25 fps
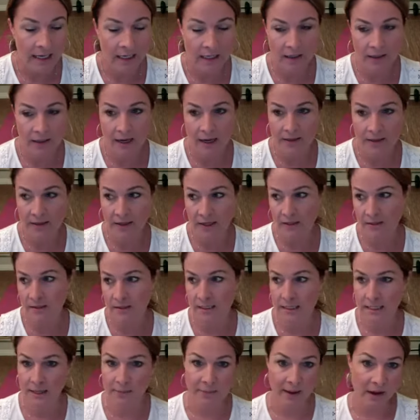and then
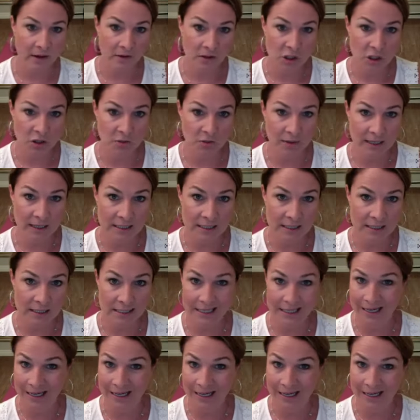skip out 2 months,
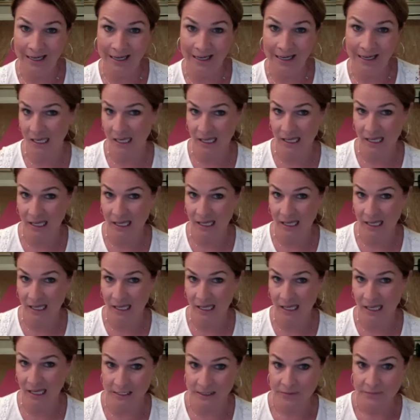I'm not going to get
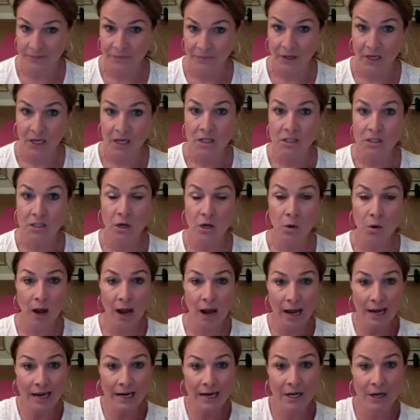elite. So
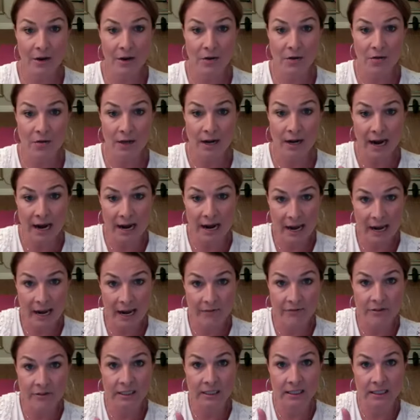I know that I
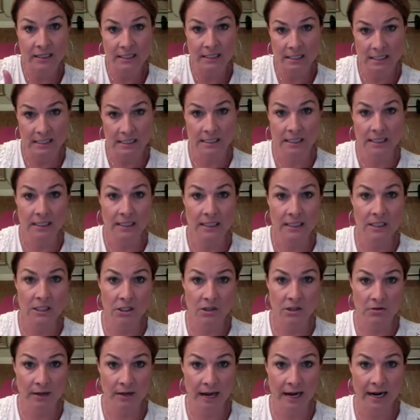have to consistently
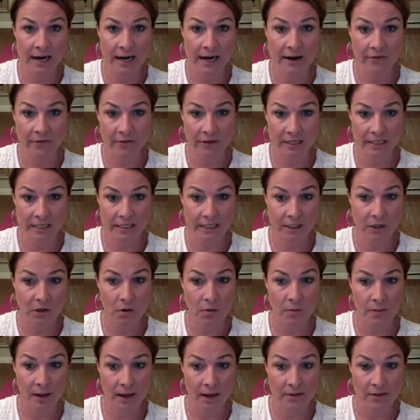do that every single
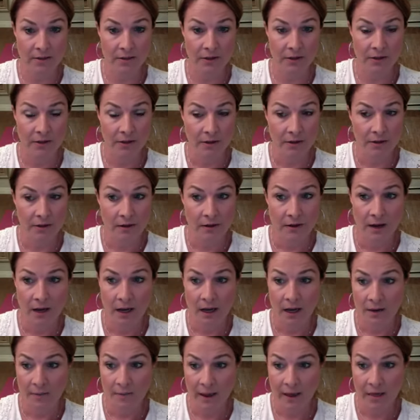month.
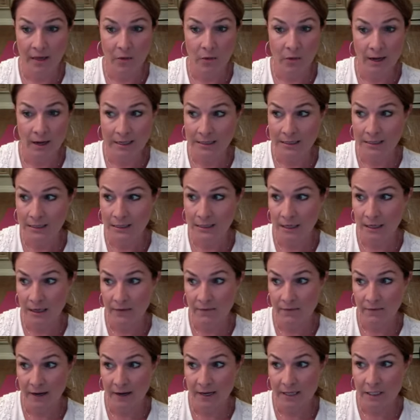Otherwise,
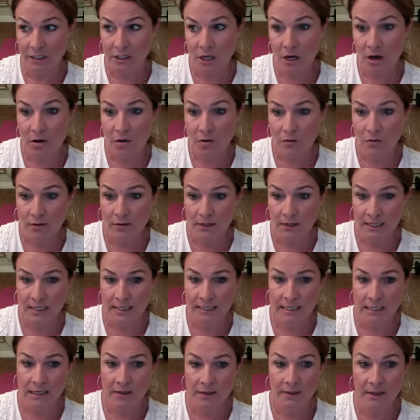if I don't, then
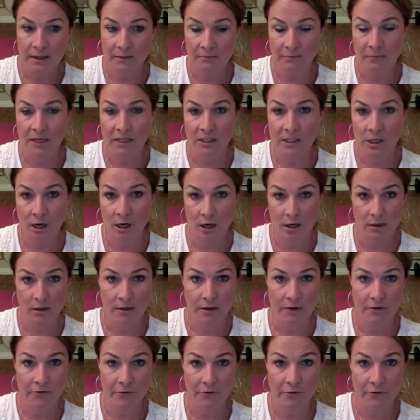it's going to be much
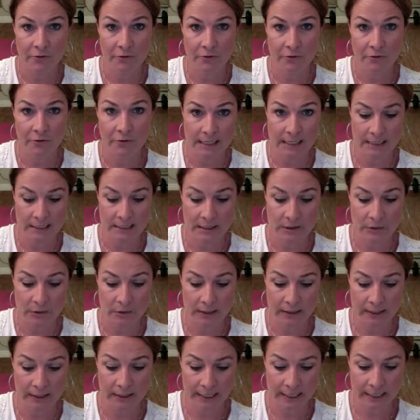harder for me to get
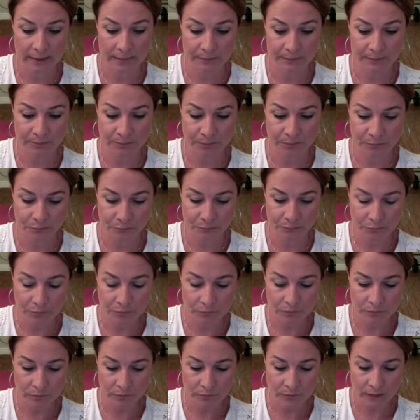to elite.
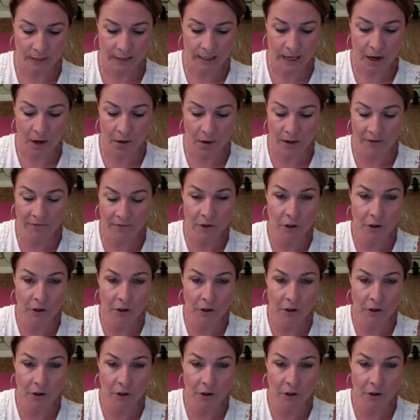Now, if